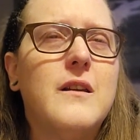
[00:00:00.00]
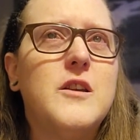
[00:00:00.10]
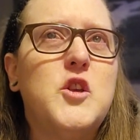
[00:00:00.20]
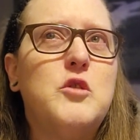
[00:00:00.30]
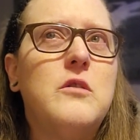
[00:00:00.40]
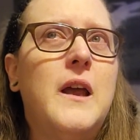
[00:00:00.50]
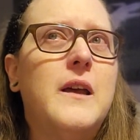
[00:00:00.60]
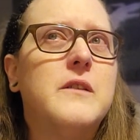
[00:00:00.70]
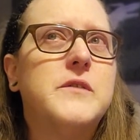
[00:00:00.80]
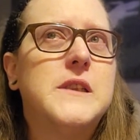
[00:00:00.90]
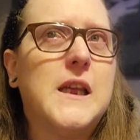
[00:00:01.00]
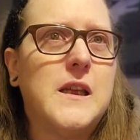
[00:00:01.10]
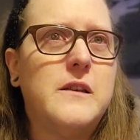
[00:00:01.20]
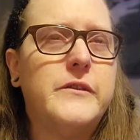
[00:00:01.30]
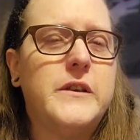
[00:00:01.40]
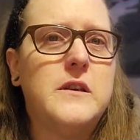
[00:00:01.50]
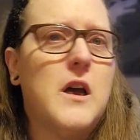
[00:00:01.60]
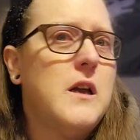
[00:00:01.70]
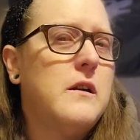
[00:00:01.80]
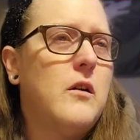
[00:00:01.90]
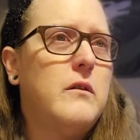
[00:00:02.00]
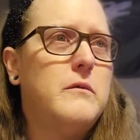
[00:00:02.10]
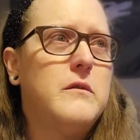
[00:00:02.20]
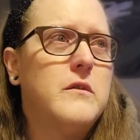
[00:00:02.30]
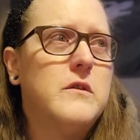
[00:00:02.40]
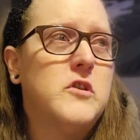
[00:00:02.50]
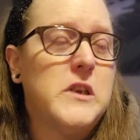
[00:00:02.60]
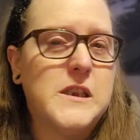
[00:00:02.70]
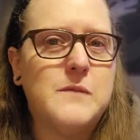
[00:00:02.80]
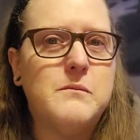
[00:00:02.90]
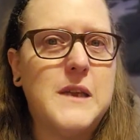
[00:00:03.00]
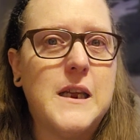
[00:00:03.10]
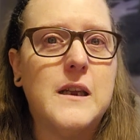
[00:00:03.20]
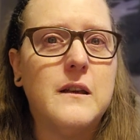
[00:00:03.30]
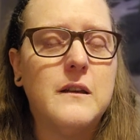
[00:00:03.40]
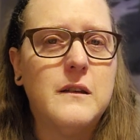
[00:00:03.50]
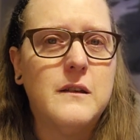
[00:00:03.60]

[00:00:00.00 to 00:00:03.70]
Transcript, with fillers: You have saved not just me,